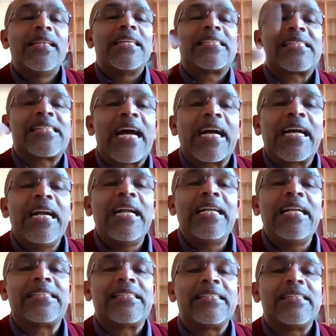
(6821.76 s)
the
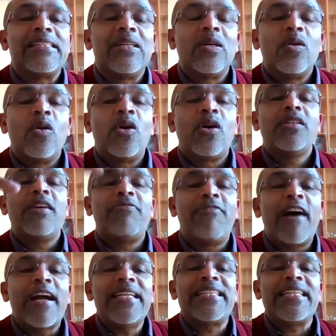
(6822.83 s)
struggles or the
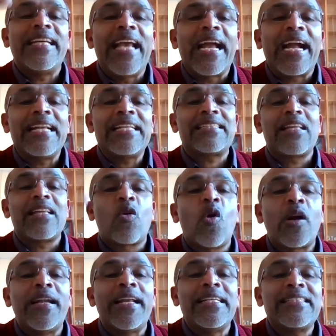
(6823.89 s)
fight against the
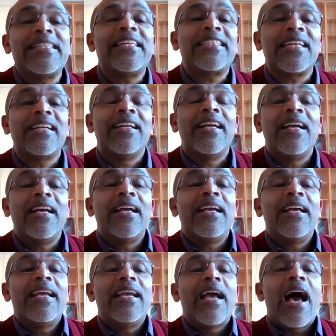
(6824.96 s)
colonization,
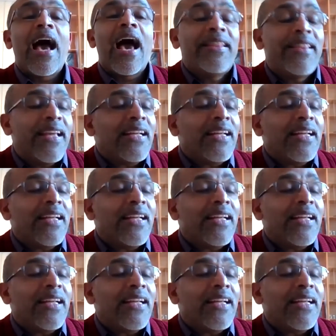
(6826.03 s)
I